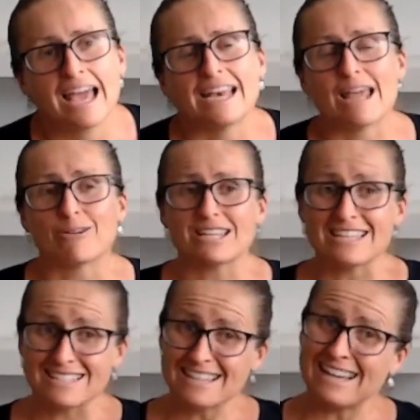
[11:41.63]
Now, it
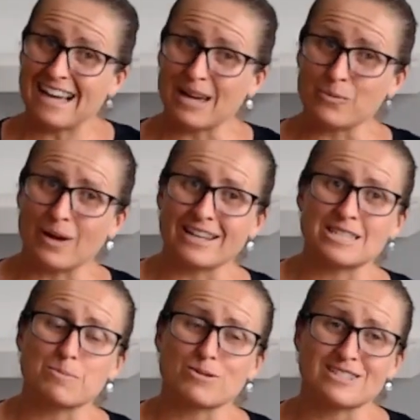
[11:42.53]
is a hard one
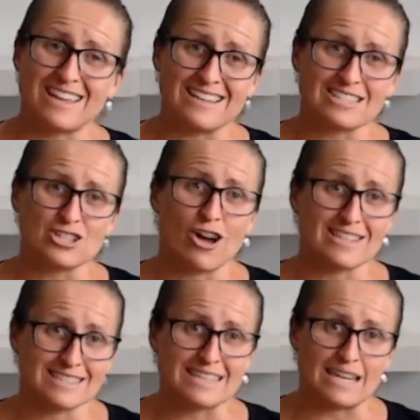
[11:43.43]
to present
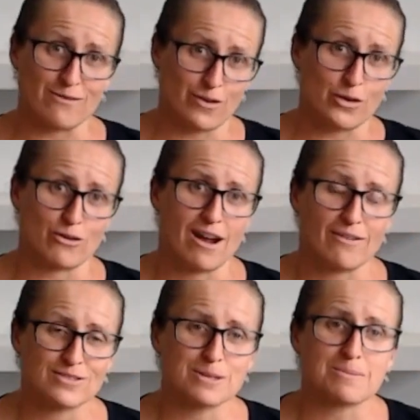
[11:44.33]
nicely in a
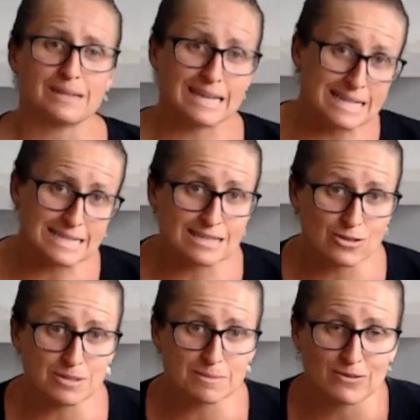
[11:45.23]
photograph. So please
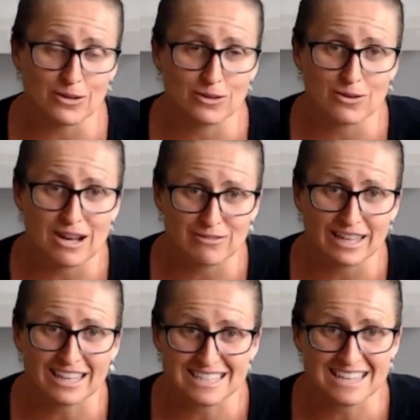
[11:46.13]
excuse my photograph
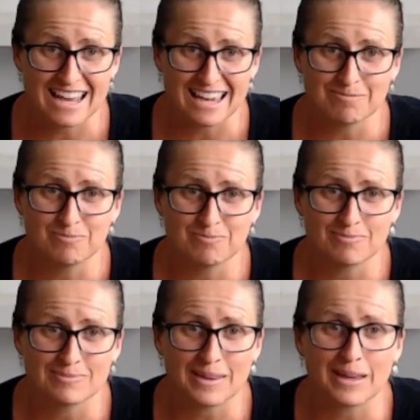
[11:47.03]
later today.
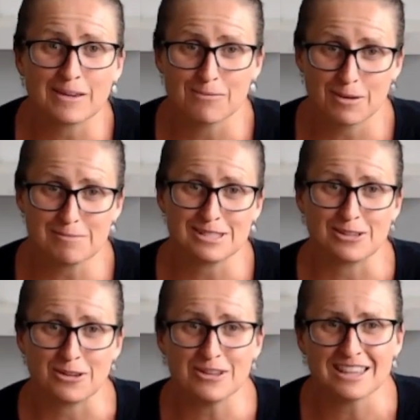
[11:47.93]
I can promise
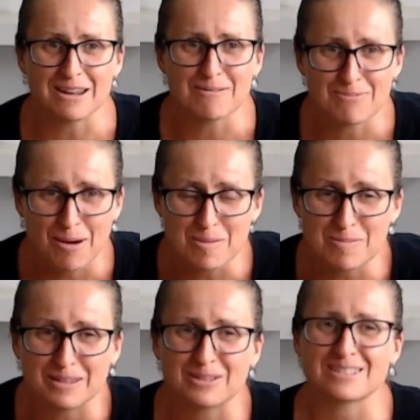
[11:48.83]
you that it
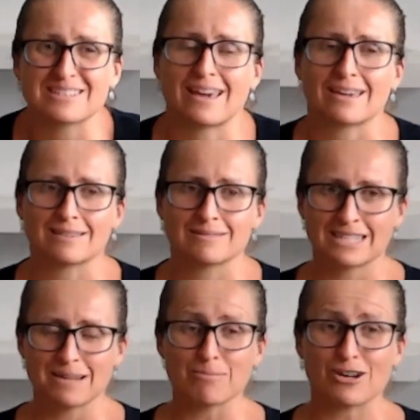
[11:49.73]
probably looks like
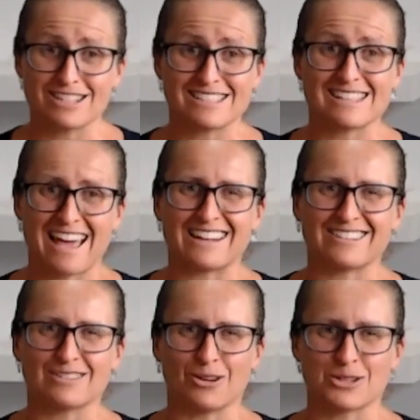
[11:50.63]
bread
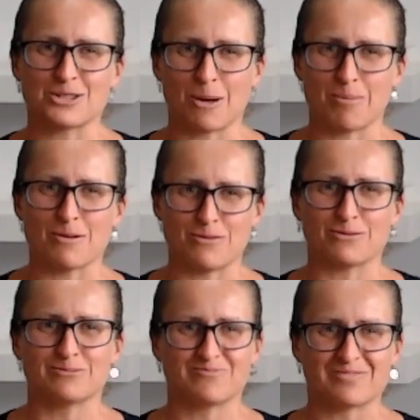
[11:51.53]
scattered on top of
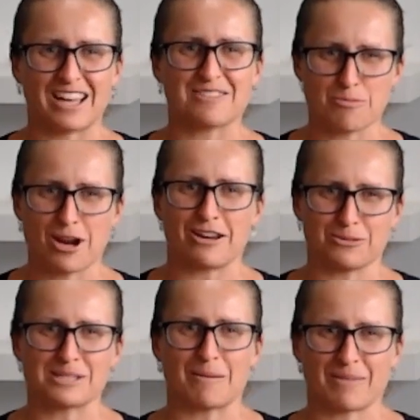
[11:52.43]
a bread or
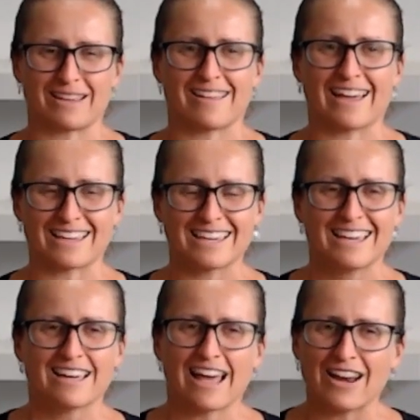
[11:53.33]
something. Like,
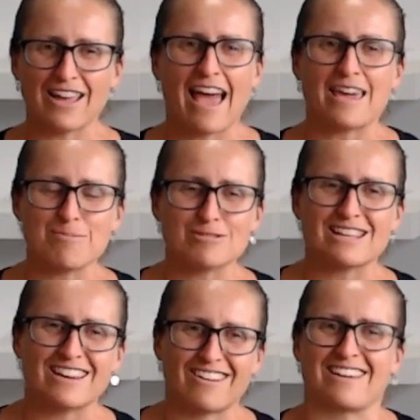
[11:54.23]
I don't know how you
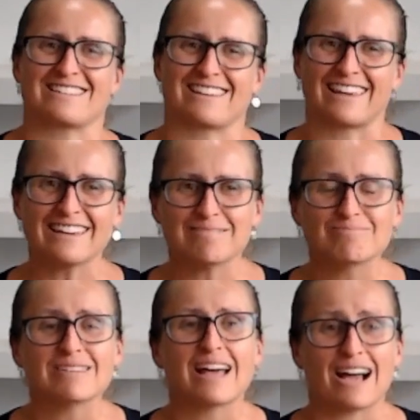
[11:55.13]
present nicely
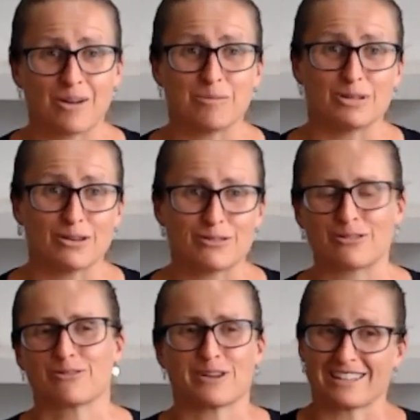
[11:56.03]
a cob loaf.
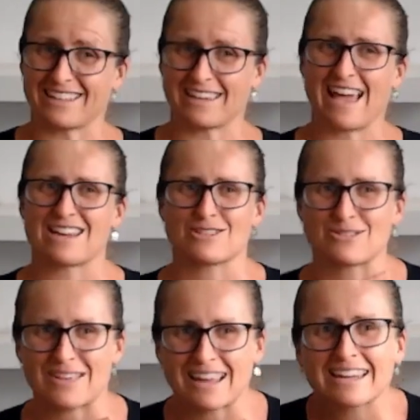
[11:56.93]
Really, how do you do
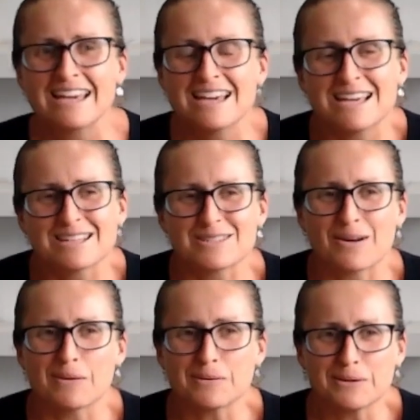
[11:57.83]
that? So
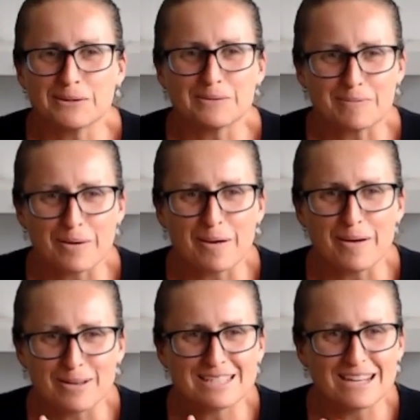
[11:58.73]

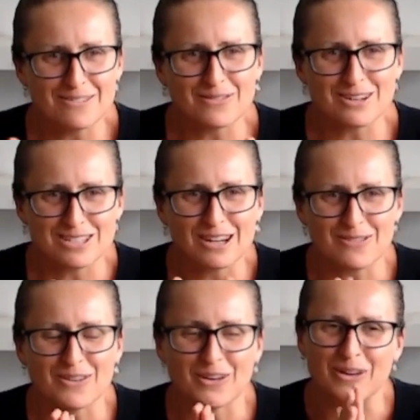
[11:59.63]
I'll share a
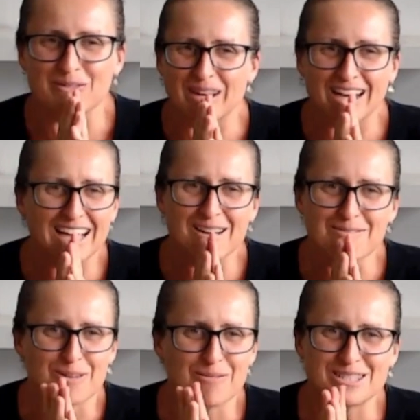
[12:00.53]
photo, can't
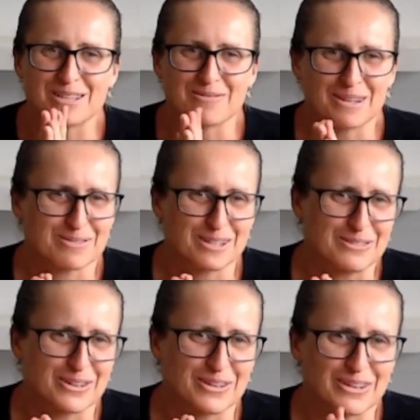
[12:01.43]
promise it'll be a pretty
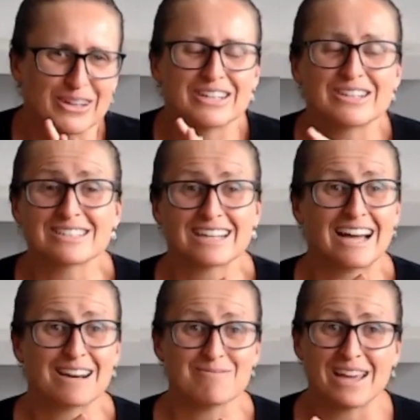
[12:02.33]
photo because I
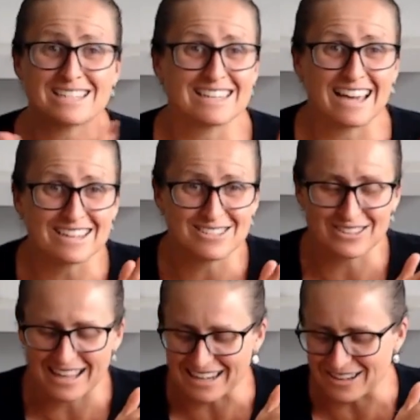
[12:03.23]
can't imagine how you do
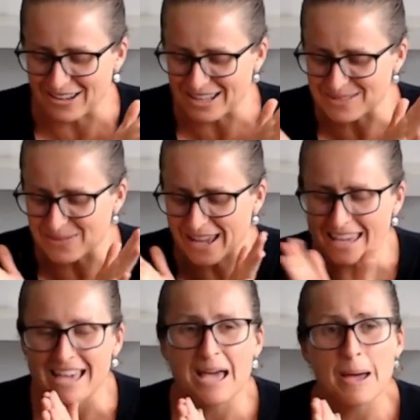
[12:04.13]
that in a nice way.
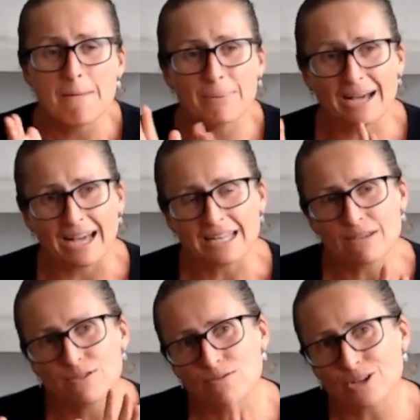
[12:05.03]
But
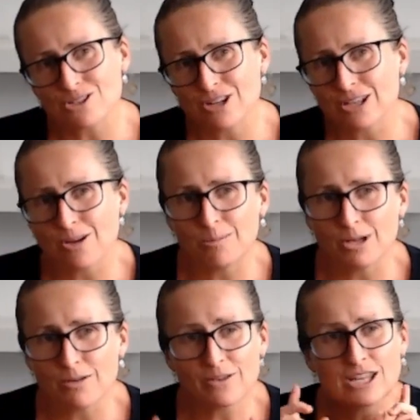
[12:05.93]
if you've not tried a cob
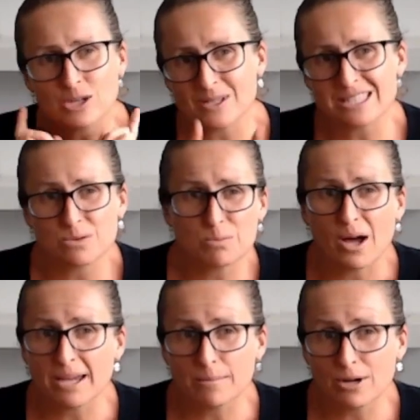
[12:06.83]
loaf and you are still
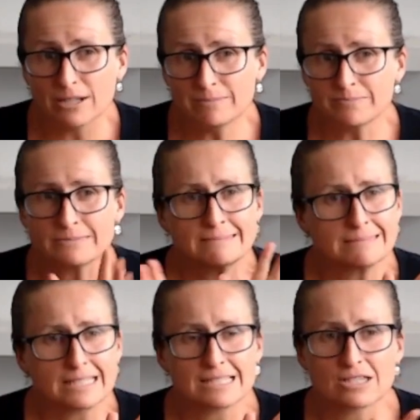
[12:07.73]
buying bread,
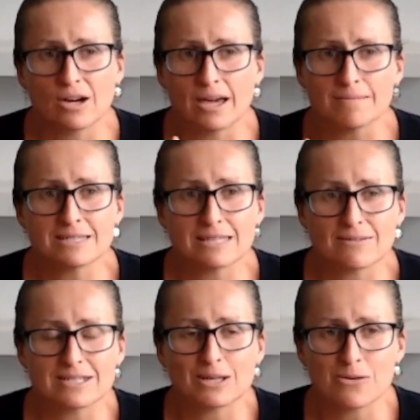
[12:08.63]
it's time to give
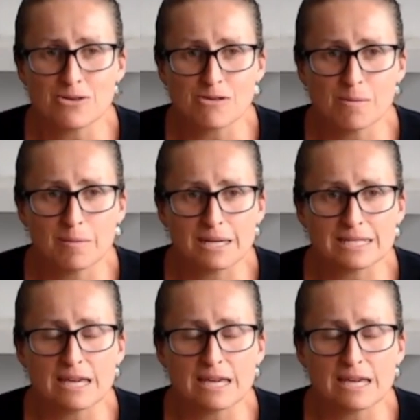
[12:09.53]
this a go on your Thermomix.